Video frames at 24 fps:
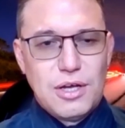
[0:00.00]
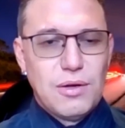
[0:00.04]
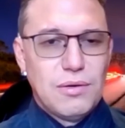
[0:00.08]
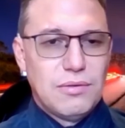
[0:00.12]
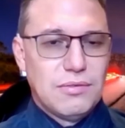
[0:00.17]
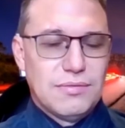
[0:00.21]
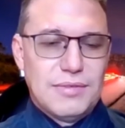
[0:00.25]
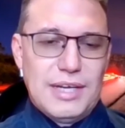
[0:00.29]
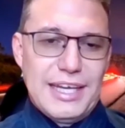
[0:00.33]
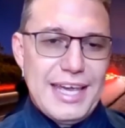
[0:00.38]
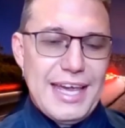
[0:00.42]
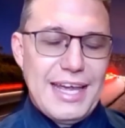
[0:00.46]

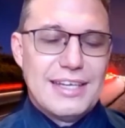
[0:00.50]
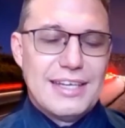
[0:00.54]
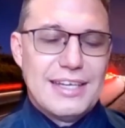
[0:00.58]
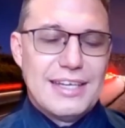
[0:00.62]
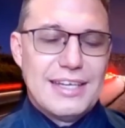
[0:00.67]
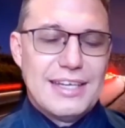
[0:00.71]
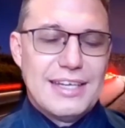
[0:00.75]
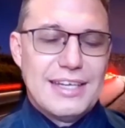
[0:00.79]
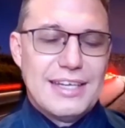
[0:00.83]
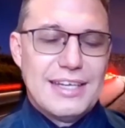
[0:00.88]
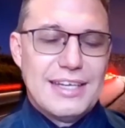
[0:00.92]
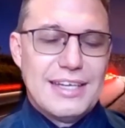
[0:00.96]
So
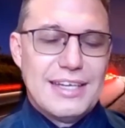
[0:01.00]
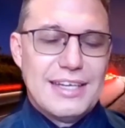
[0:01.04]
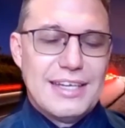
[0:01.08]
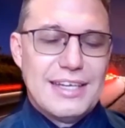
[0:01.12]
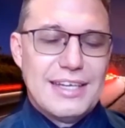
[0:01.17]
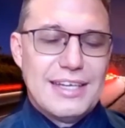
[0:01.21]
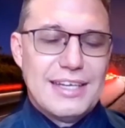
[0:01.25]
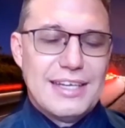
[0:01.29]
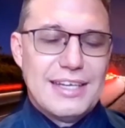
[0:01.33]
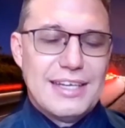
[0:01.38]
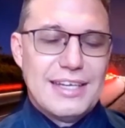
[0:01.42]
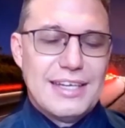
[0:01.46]
again, Dell
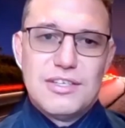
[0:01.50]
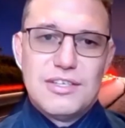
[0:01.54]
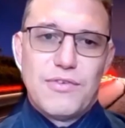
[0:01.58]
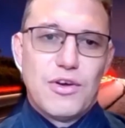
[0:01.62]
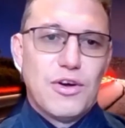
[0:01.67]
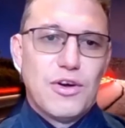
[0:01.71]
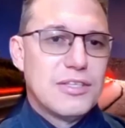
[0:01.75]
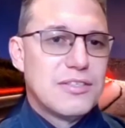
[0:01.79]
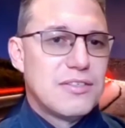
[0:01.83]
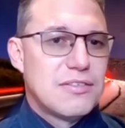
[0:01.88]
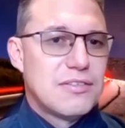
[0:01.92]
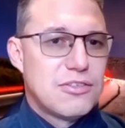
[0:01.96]

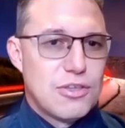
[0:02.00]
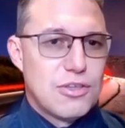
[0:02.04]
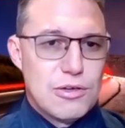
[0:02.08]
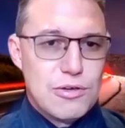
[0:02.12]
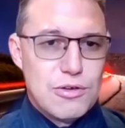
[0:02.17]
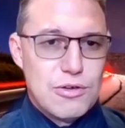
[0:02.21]
Technologies have got